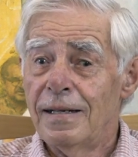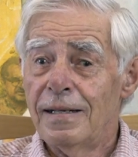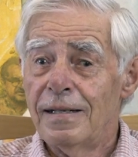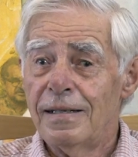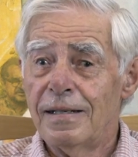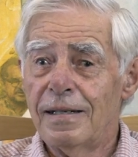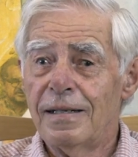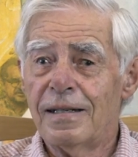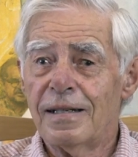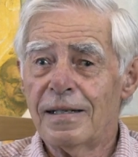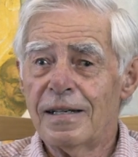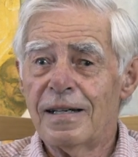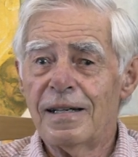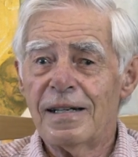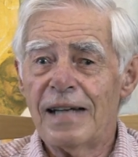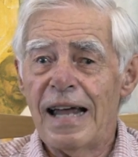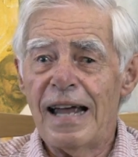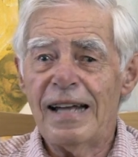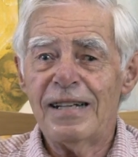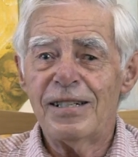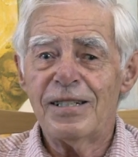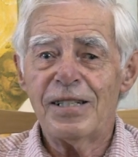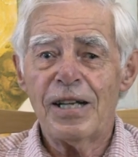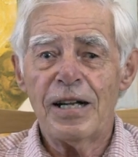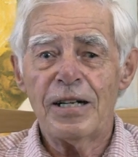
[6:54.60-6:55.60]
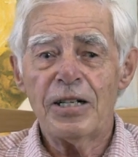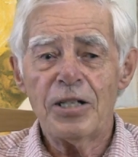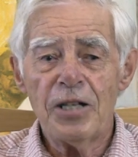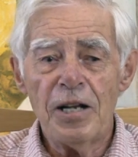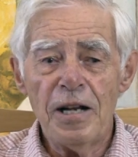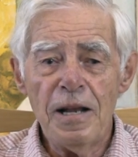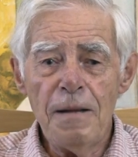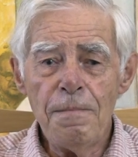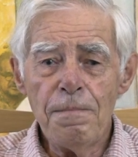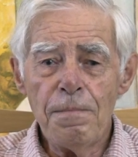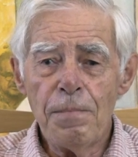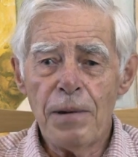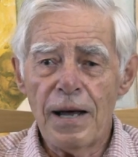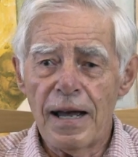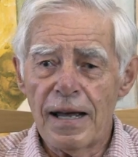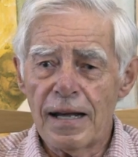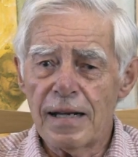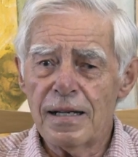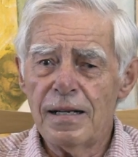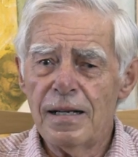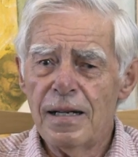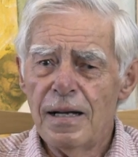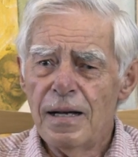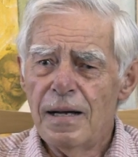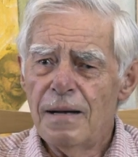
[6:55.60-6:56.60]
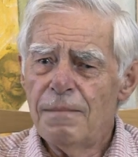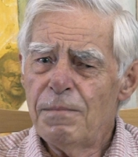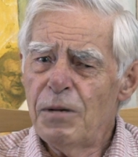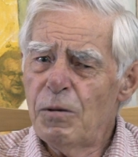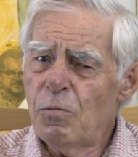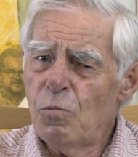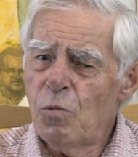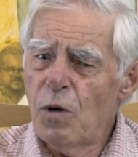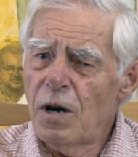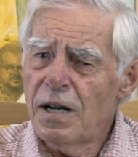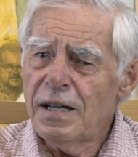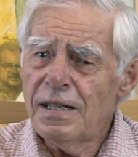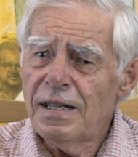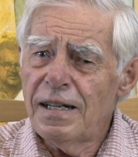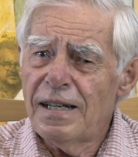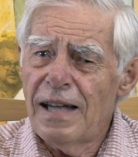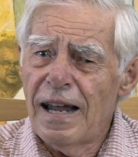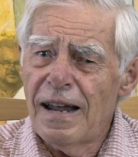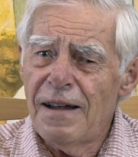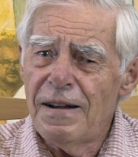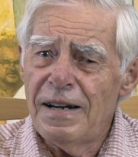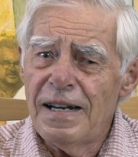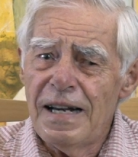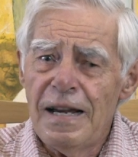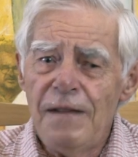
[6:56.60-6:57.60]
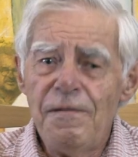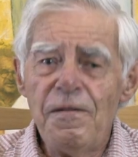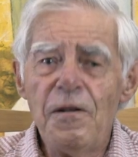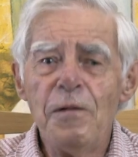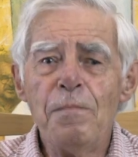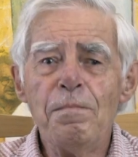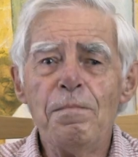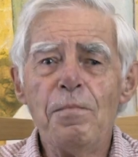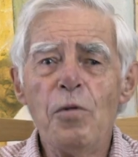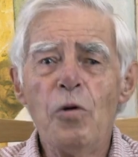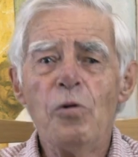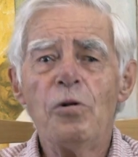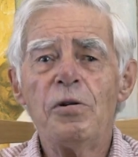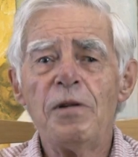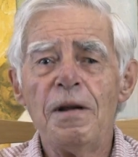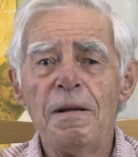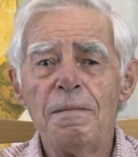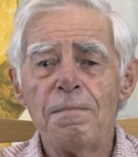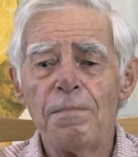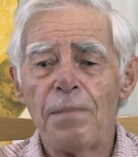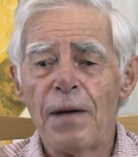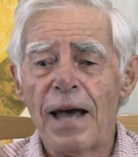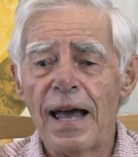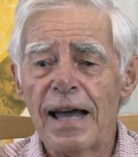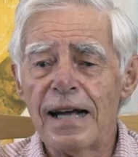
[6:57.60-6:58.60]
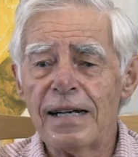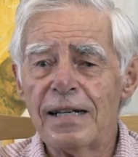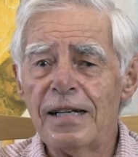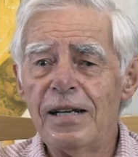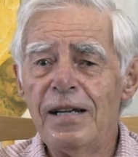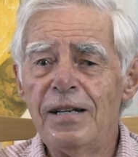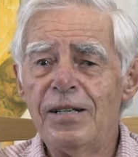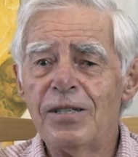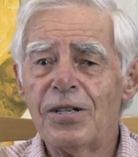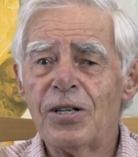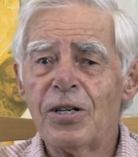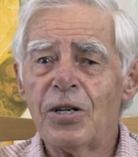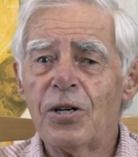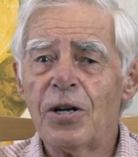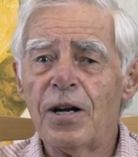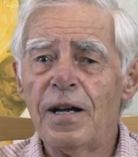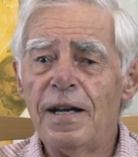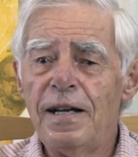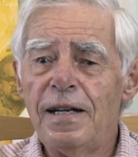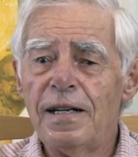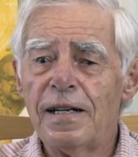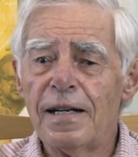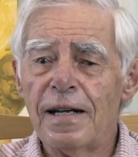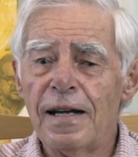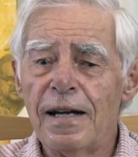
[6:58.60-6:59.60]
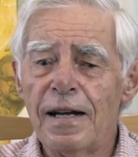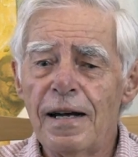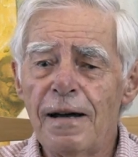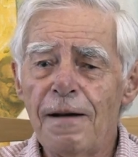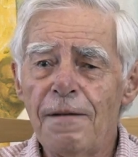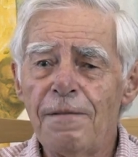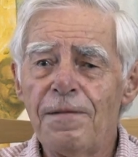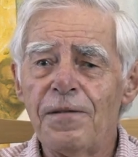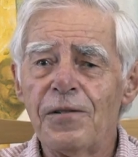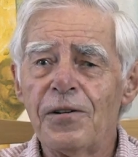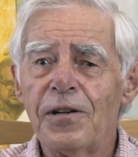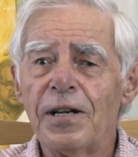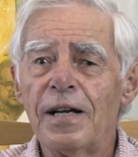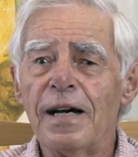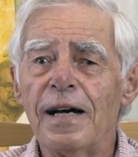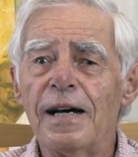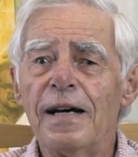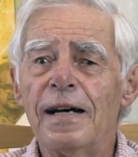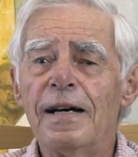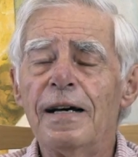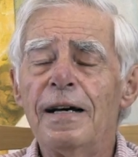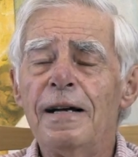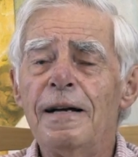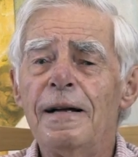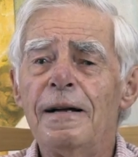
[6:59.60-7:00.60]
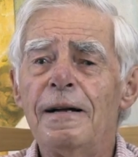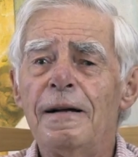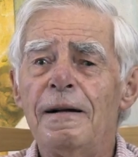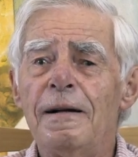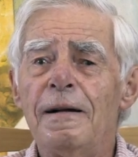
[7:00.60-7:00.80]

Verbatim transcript: Like it had such an impact. But what it had even more impact is straight after